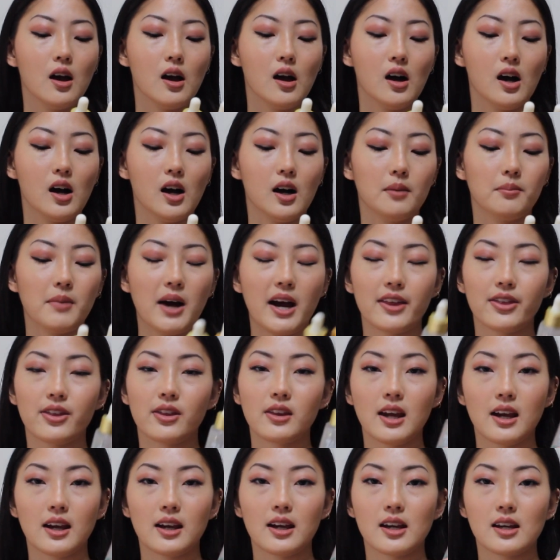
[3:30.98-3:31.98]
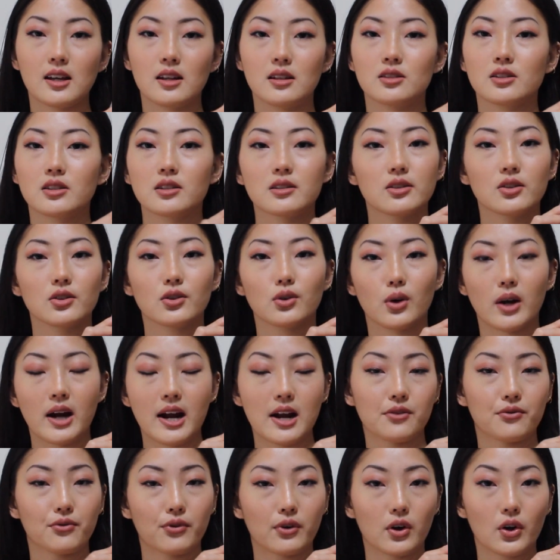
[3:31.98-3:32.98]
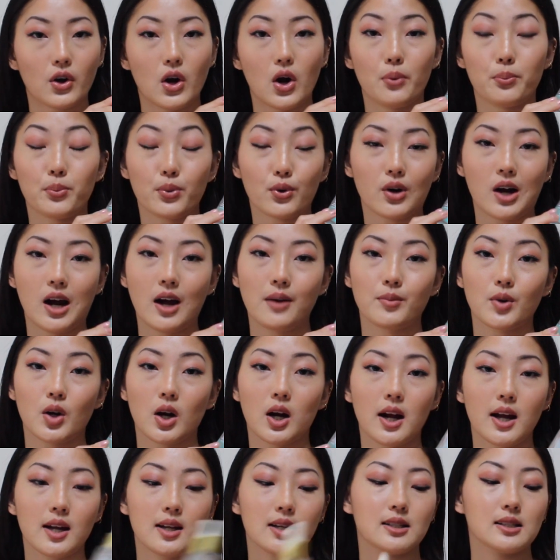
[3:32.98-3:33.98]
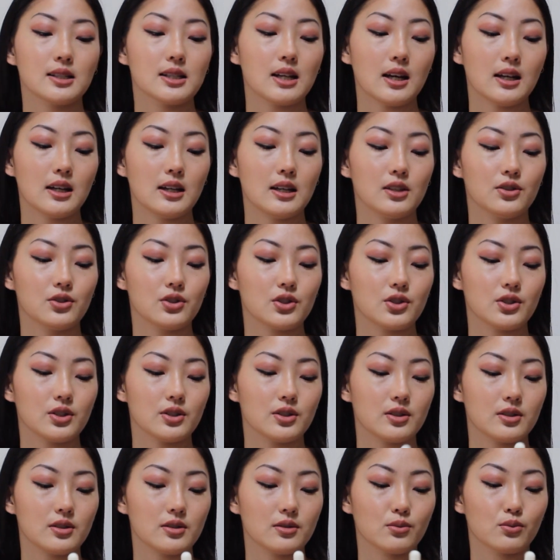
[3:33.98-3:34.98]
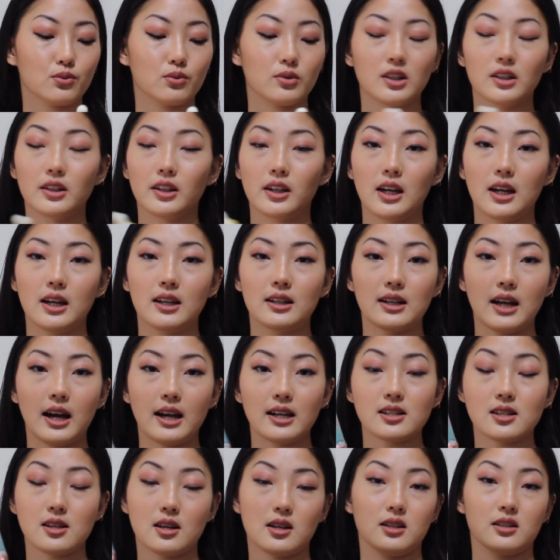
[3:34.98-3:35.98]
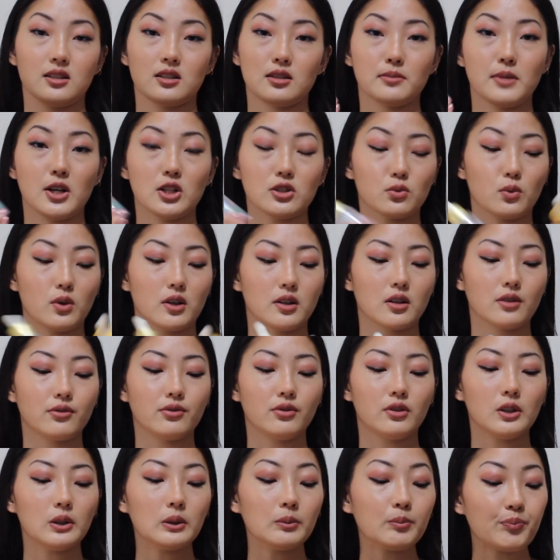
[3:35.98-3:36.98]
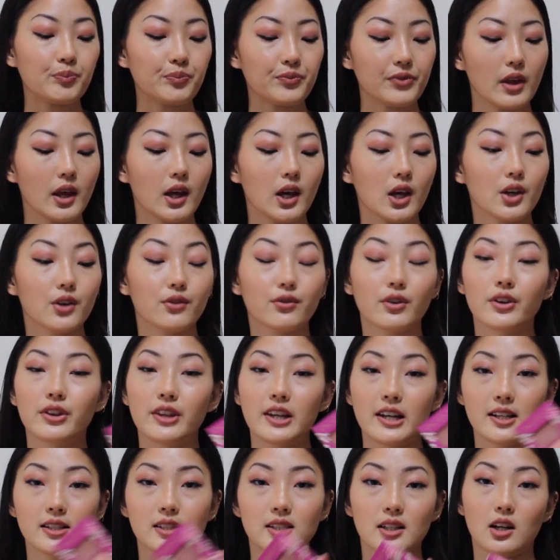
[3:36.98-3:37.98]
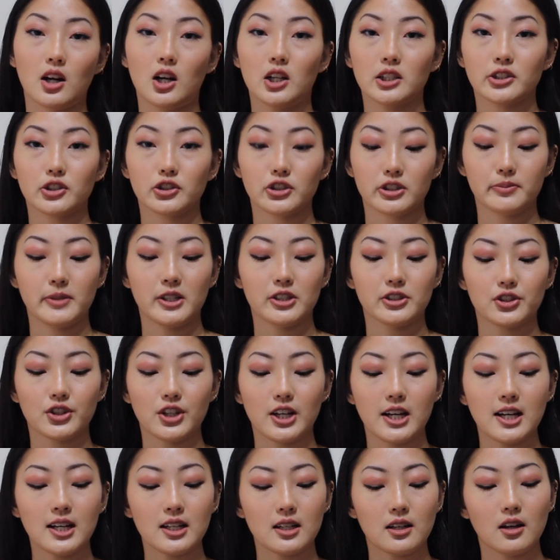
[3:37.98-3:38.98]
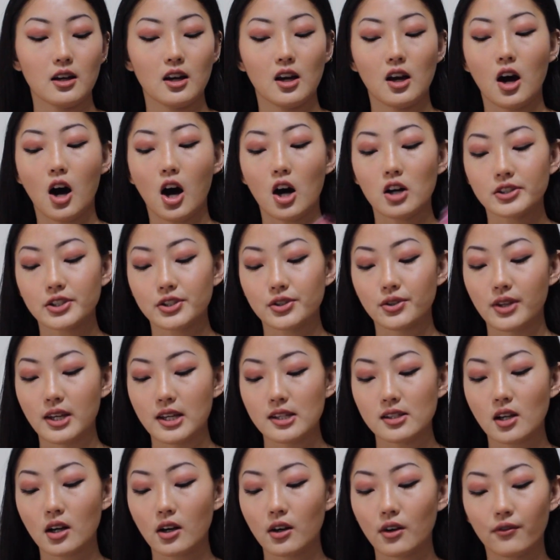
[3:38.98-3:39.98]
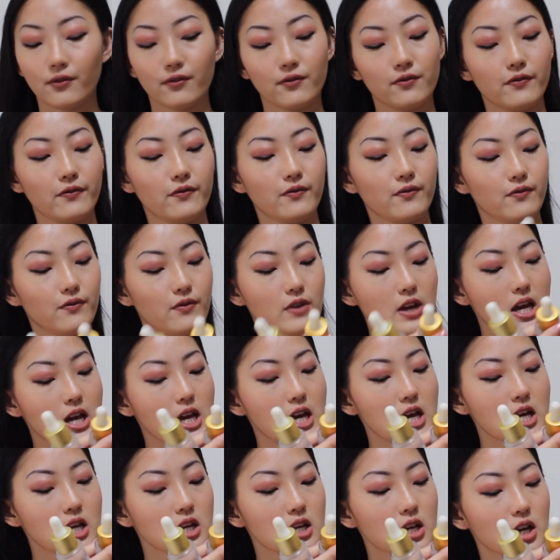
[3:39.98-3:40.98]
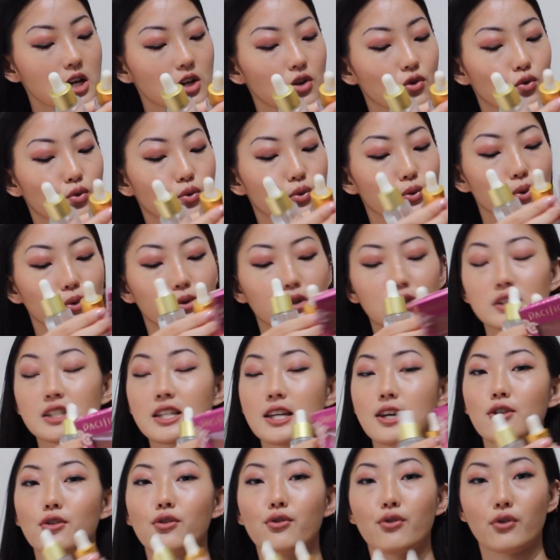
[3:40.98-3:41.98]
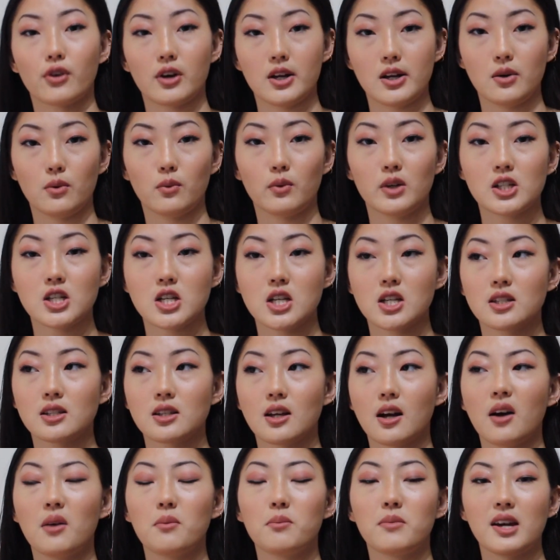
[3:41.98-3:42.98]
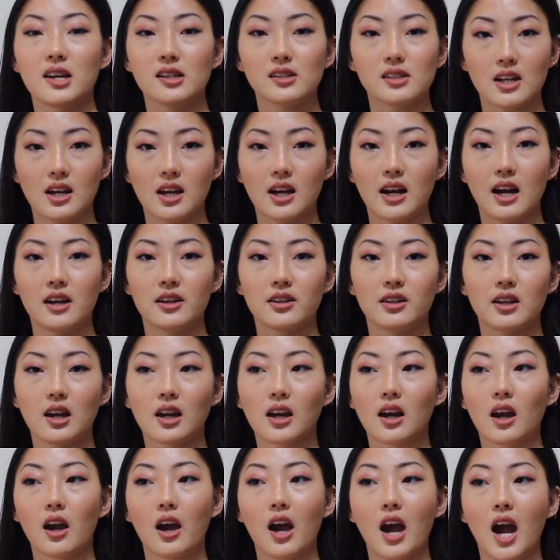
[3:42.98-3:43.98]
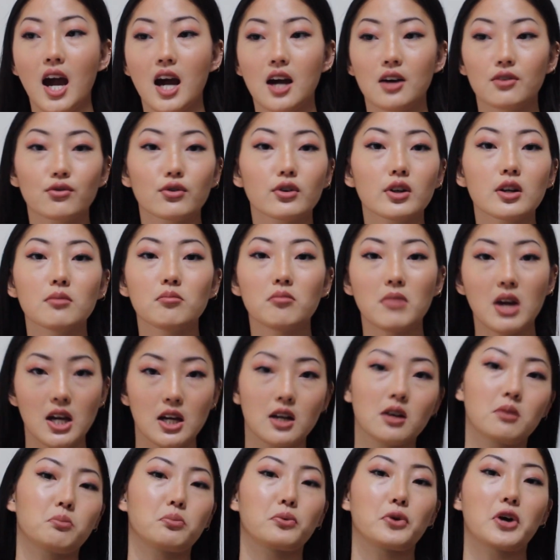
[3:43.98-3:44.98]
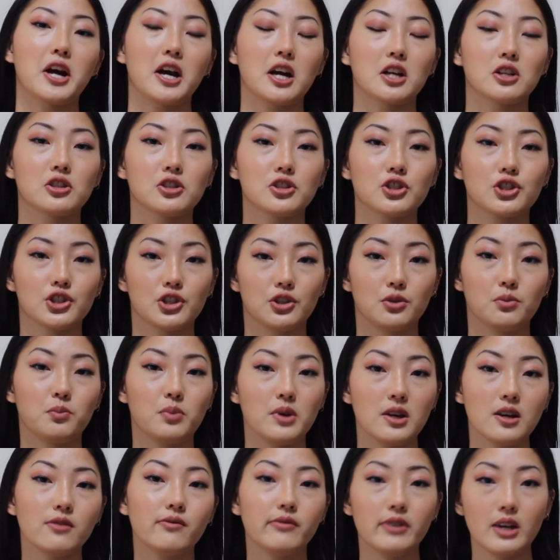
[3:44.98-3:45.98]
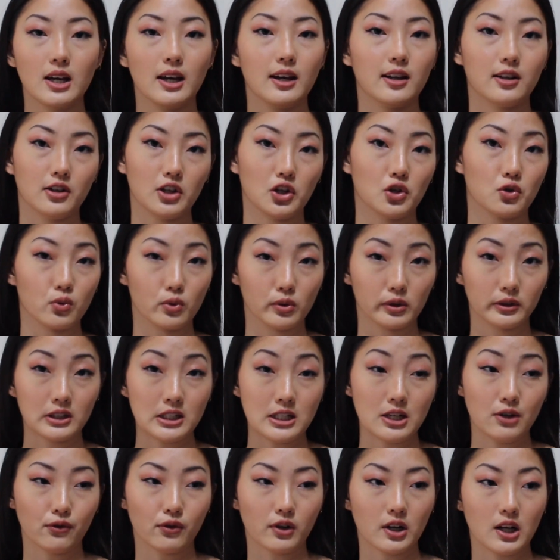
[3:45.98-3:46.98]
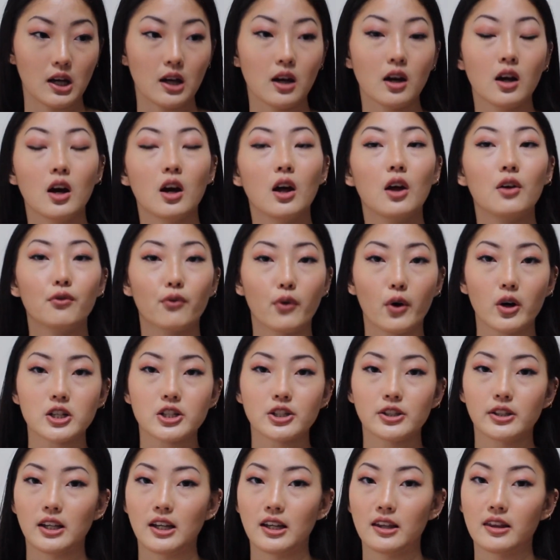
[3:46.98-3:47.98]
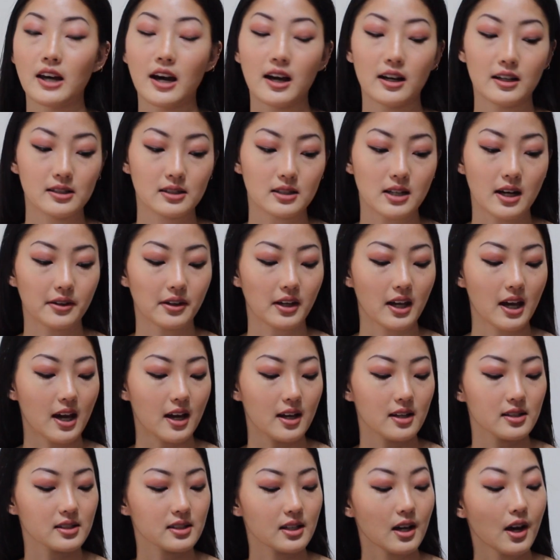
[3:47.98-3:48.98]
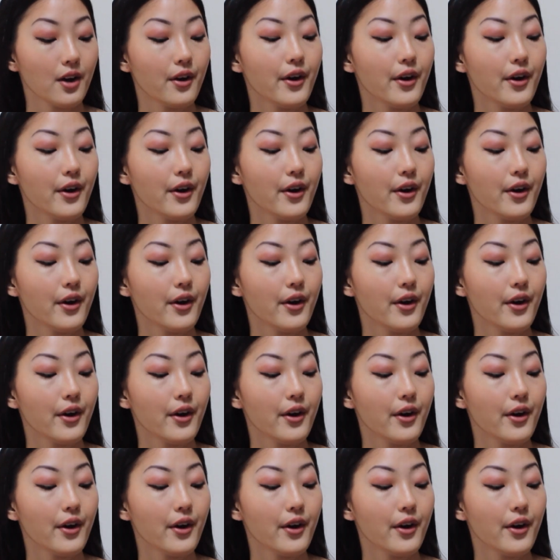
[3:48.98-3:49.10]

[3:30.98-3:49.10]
I think it's great for a primer, and it's just really nice, and it smells wonderful. For this, it also smells great. Also, these are vegan and cruelty free, which is amazing. I think every makeup brand should be vegan and cruelty free. Fortunately, that is not the case.